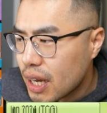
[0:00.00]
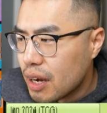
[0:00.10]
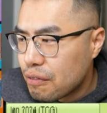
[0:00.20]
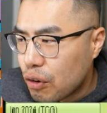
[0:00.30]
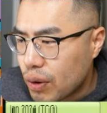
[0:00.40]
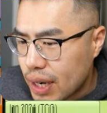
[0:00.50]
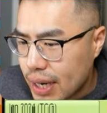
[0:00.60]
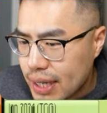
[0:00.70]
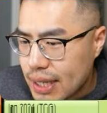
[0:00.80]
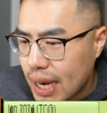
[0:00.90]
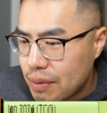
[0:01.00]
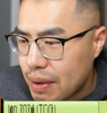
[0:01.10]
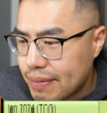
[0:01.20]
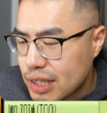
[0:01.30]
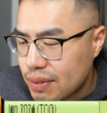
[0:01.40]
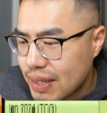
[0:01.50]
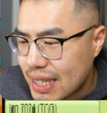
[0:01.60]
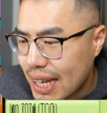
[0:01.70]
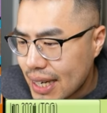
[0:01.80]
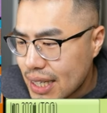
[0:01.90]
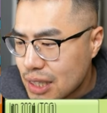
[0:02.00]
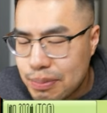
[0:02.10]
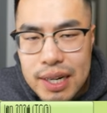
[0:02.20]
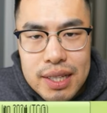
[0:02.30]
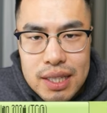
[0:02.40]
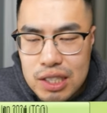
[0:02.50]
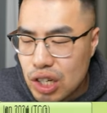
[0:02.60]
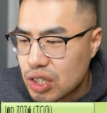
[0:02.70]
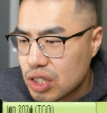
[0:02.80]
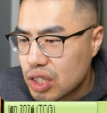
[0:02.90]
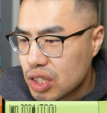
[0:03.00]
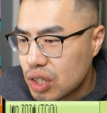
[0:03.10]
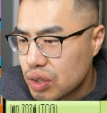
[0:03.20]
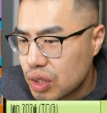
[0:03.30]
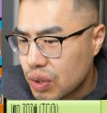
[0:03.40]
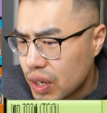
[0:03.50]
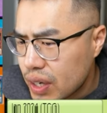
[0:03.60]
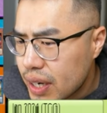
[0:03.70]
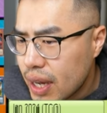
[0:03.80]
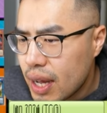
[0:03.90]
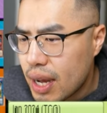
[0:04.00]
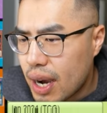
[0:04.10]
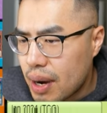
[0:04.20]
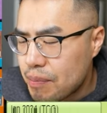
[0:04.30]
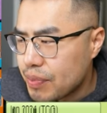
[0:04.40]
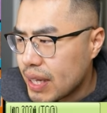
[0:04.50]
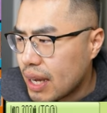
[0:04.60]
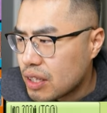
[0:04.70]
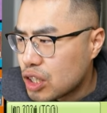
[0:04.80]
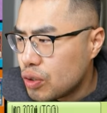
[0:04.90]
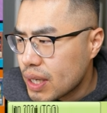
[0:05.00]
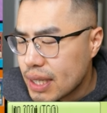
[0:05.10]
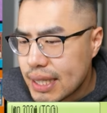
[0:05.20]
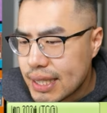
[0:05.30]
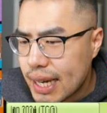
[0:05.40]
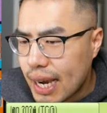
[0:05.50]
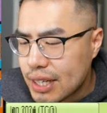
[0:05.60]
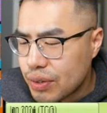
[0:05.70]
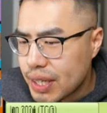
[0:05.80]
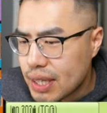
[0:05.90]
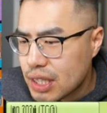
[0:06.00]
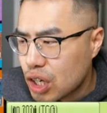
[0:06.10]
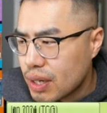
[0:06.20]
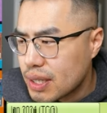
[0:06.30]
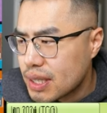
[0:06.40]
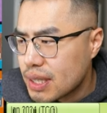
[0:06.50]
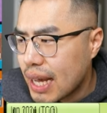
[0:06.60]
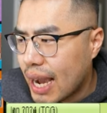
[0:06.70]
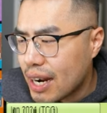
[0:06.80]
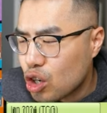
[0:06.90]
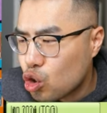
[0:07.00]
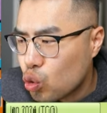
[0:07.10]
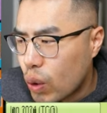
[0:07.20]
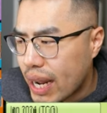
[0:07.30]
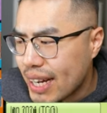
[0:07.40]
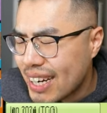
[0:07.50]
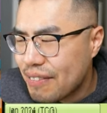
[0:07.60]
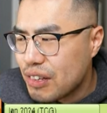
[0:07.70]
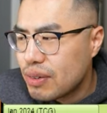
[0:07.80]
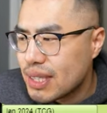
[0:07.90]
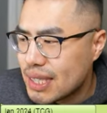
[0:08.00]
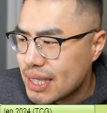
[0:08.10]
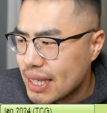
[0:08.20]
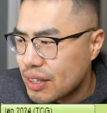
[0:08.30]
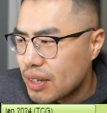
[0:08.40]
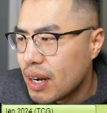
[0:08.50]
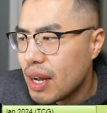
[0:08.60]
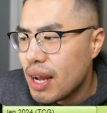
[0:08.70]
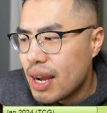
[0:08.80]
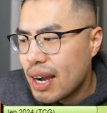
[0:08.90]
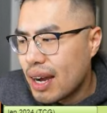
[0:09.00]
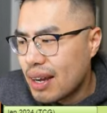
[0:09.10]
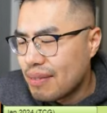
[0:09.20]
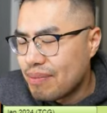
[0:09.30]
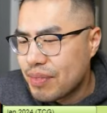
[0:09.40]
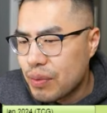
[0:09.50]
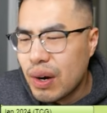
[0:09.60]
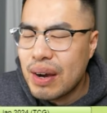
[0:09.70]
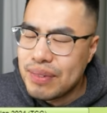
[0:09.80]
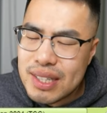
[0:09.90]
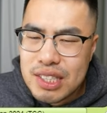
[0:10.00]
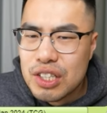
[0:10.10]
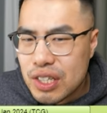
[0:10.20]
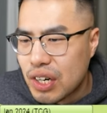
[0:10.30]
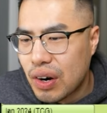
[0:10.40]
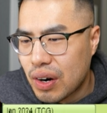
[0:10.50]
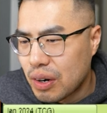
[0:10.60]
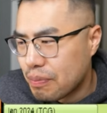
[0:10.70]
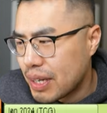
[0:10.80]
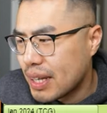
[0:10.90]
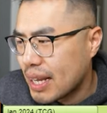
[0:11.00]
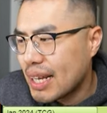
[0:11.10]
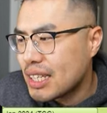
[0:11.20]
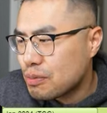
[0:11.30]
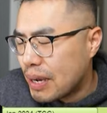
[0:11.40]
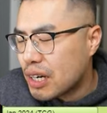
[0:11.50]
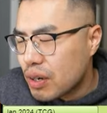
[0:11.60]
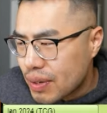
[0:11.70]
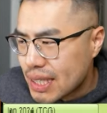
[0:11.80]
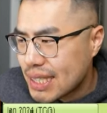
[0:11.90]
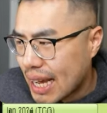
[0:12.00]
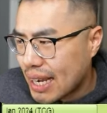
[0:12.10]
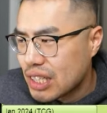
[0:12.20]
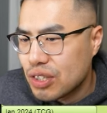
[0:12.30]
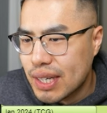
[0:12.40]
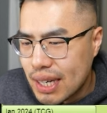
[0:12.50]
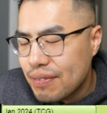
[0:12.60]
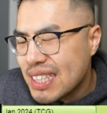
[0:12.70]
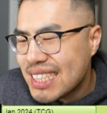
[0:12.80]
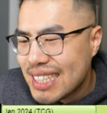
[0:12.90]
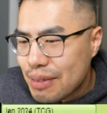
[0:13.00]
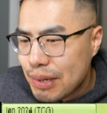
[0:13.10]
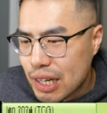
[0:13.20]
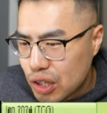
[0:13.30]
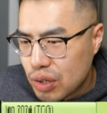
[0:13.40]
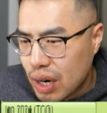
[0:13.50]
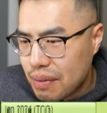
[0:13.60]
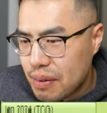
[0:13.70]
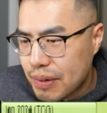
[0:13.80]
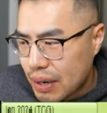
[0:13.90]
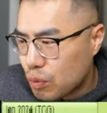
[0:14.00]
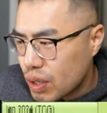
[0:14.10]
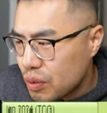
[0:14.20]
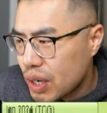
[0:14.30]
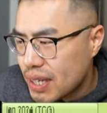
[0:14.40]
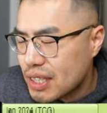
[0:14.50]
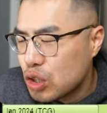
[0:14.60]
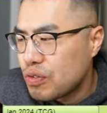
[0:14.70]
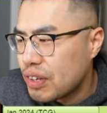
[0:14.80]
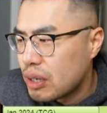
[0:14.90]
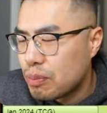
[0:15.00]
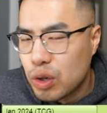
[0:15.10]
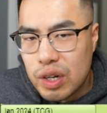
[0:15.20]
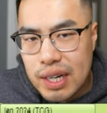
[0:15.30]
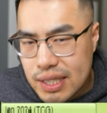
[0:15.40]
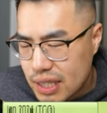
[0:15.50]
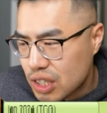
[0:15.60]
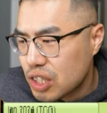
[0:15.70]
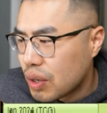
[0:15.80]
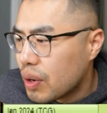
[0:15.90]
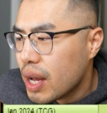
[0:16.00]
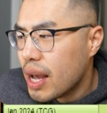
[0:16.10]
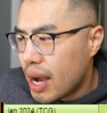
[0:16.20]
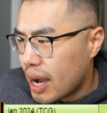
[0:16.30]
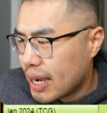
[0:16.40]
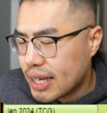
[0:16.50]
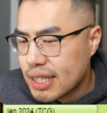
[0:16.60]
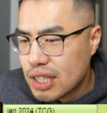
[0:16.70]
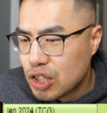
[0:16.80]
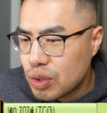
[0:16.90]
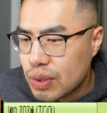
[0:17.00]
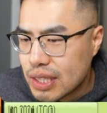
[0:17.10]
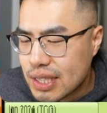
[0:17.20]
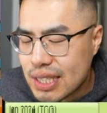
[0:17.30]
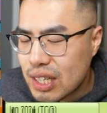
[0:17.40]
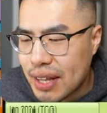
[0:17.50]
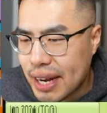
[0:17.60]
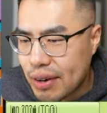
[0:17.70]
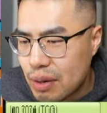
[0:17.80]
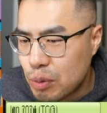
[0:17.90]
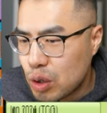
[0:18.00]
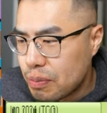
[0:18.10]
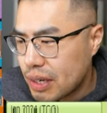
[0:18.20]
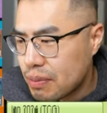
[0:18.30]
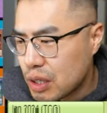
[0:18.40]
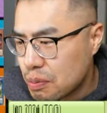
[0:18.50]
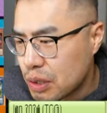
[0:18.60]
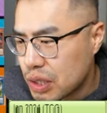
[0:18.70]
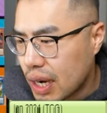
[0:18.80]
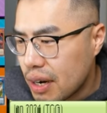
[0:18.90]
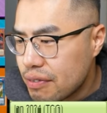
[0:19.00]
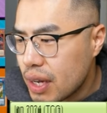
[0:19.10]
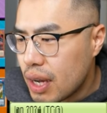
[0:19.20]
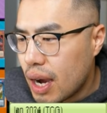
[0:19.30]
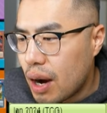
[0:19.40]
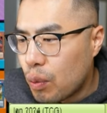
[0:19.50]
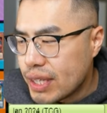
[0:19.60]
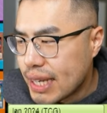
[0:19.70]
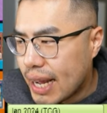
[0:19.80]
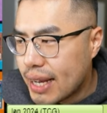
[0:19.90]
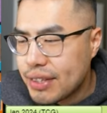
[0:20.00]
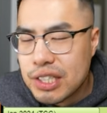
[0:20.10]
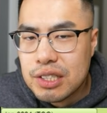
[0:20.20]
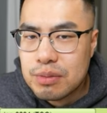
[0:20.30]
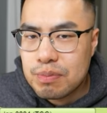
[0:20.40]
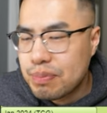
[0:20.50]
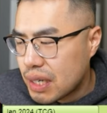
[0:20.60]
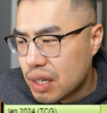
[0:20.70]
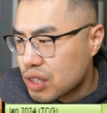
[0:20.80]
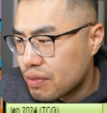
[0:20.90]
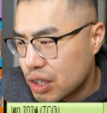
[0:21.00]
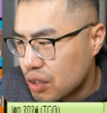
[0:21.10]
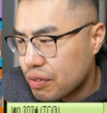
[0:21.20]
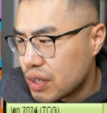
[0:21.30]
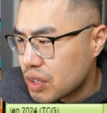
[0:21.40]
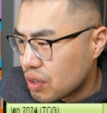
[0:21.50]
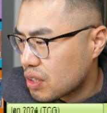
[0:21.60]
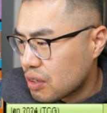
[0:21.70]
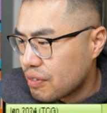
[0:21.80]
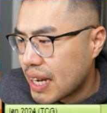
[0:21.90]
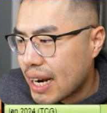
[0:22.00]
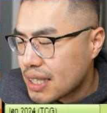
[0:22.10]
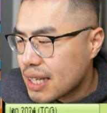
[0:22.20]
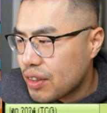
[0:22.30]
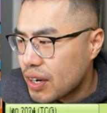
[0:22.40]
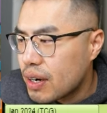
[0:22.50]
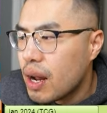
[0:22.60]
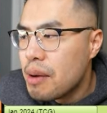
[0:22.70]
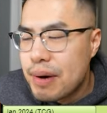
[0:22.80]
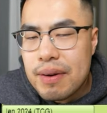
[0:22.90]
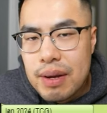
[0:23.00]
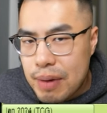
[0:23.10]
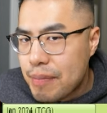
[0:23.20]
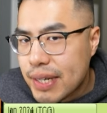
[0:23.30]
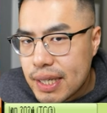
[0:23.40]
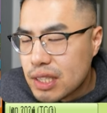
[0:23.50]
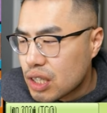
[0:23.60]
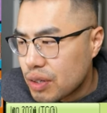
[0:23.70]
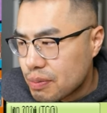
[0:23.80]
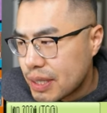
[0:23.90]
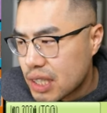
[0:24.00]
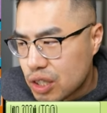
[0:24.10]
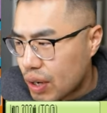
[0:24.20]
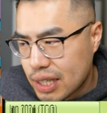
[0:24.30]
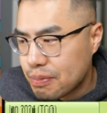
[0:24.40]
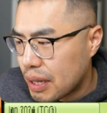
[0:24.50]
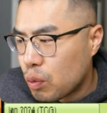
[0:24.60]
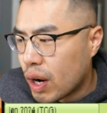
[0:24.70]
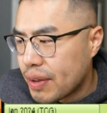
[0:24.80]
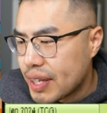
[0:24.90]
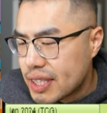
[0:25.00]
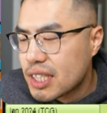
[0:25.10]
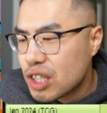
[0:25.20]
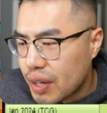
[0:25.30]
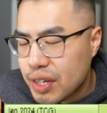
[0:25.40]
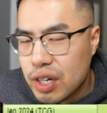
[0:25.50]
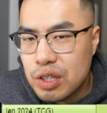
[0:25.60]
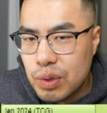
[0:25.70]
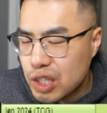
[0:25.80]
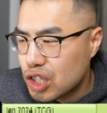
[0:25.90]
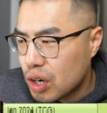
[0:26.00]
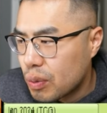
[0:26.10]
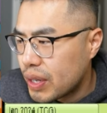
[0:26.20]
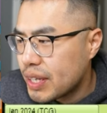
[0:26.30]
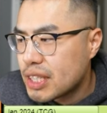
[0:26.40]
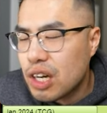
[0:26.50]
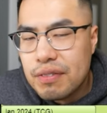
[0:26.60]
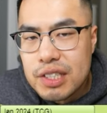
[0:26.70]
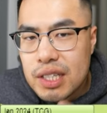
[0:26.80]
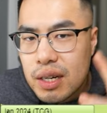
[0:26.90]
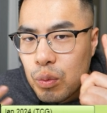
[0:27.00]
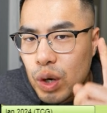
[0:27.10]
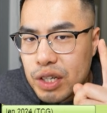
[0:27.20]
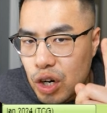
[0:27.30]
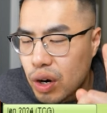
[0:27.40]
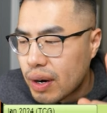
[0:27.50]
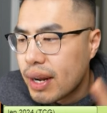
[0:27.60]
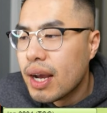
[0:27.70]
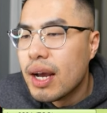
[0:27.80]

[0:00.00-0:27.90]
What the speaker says: for cutting down maybe some of the 10-E's, but I think these cards are just so, so good. Yeah, 2 Ecclesia. I don't think this card is that great if you consider, well, I mean, it's a good card, but like, it's better going second, so I can definitely see playing a 3rd coffee, but I really wanted to fit in more non-engine, so I cut it to 2. It's just not that great opening multiples of 1 Taya. This is a bit controversial for you Sword Soul fanatics out there, but in my opinion, it's always been just correct to play 1. This is not the card you want to start with. It's obviously a 1 card